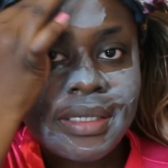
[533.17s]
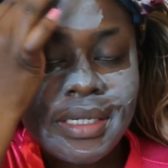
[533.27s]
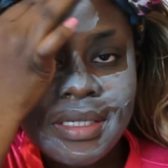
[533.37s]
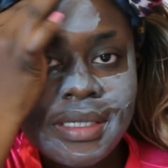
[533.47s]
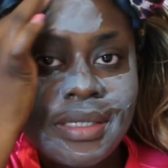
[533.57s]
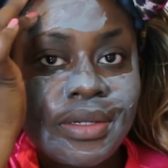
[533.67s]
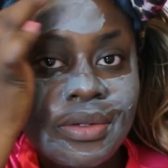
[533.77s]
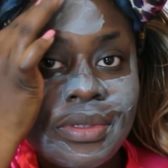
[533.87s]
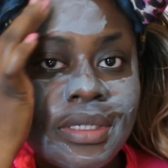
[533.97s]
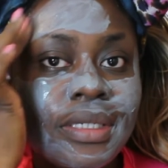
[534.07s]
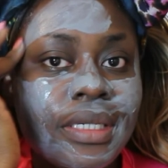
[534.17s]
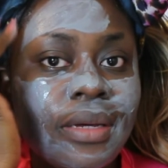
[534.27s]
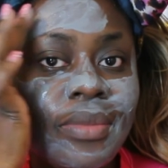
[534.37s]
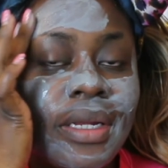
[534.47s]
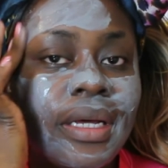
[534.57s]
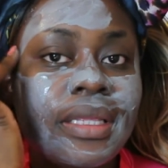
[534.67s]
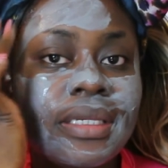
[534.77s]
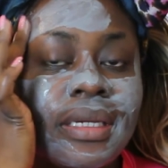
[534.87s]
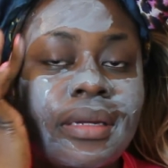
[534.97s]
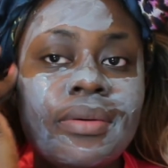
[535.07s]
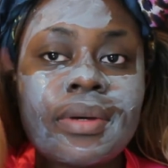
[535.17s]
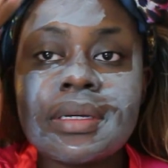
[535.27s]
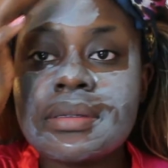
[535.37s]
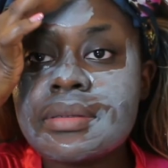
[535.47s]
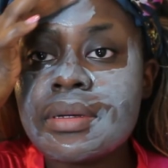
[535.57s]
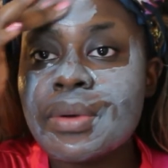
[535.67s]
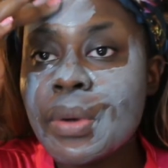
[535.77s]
He's used to seeing me like this anyway, so